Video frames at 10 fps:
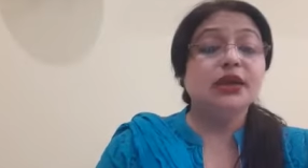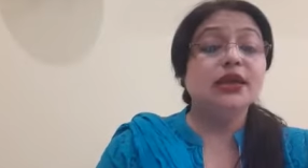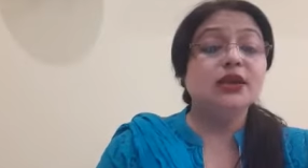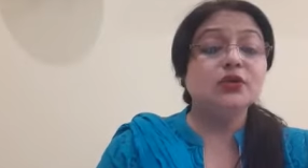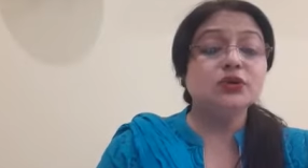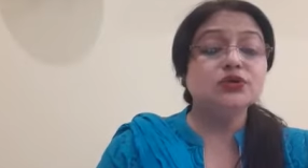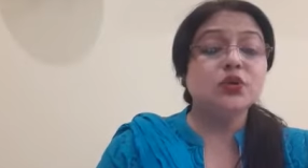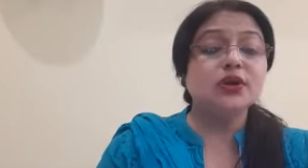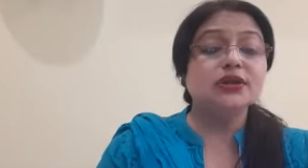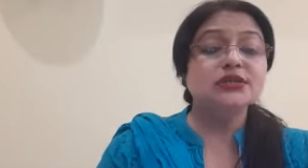He looks
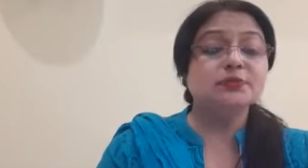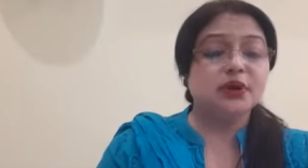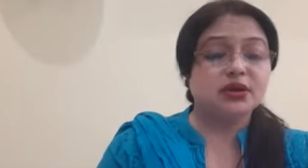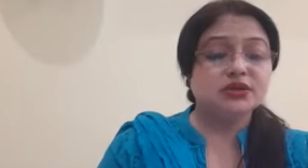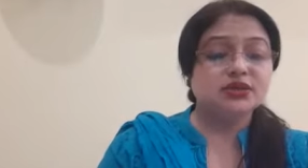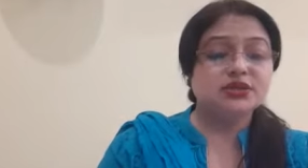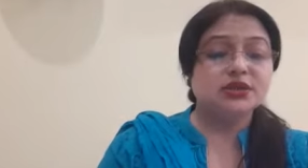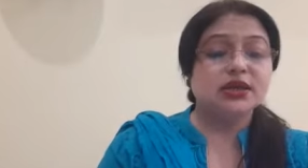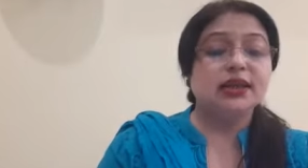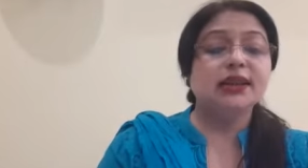on his past
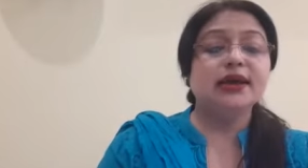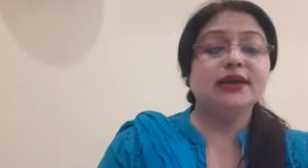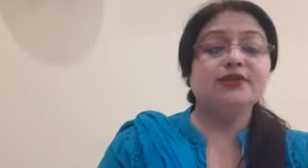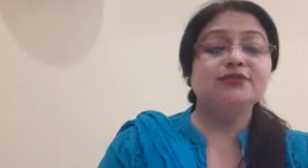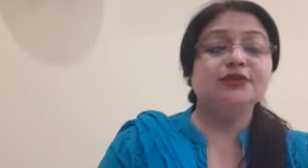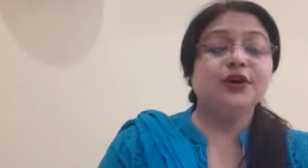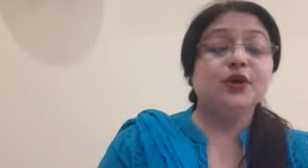life